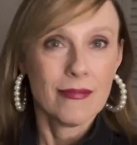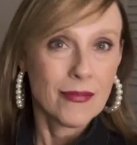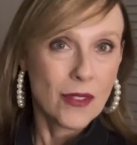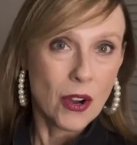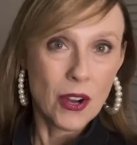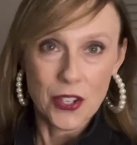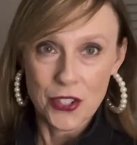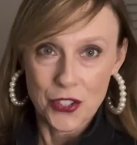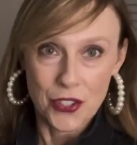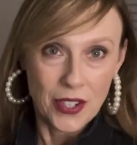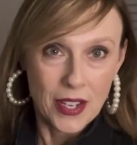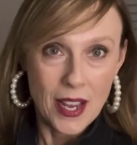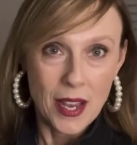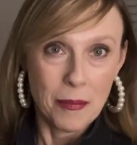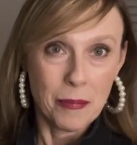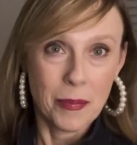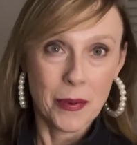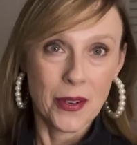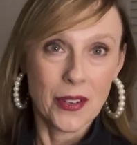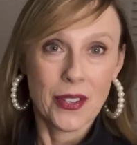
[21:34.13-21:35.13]
Audrey
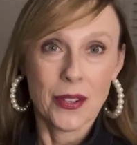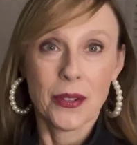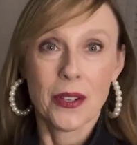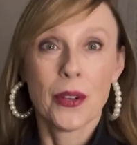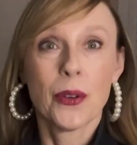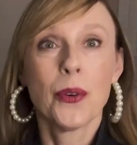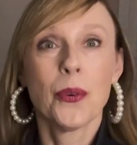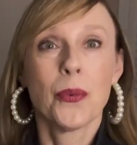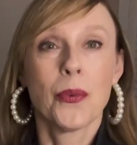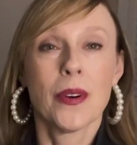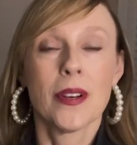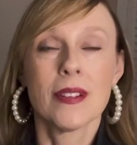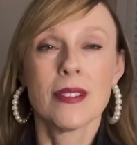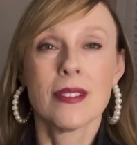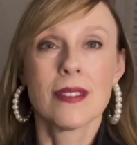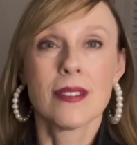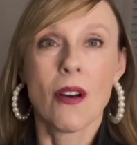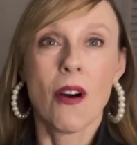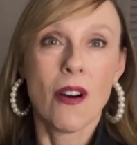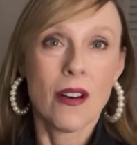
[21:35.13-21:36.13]
Hepburn, who
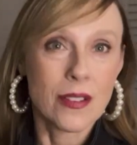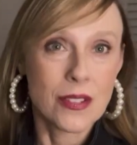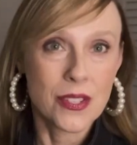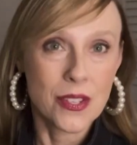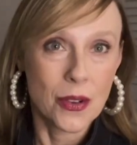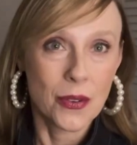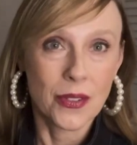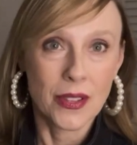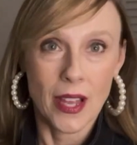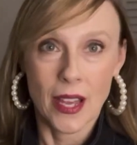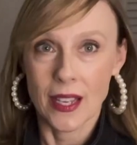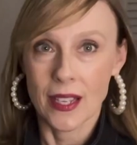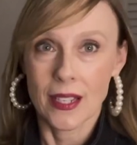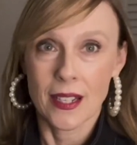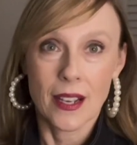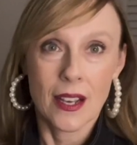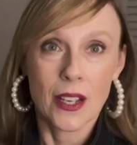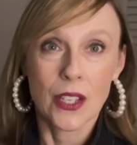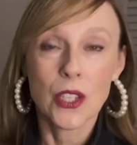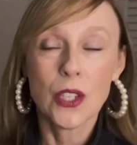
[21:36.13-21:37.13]
was also like
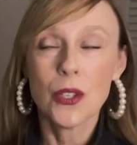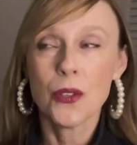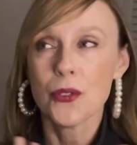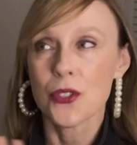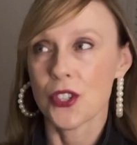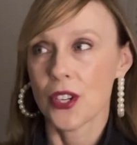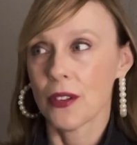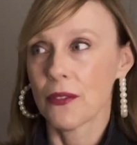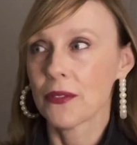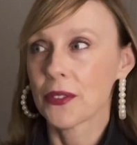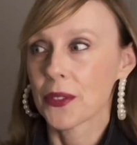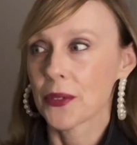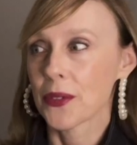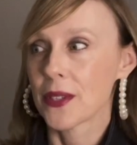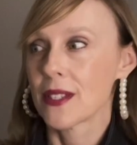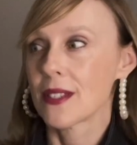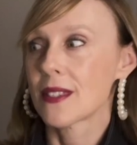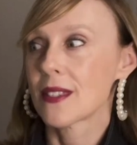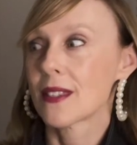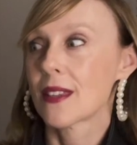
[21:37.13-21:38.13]
a huge
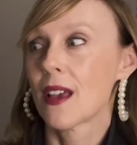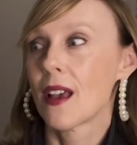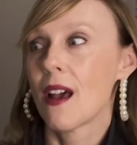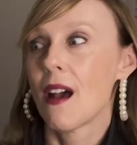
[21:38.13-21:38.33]
influence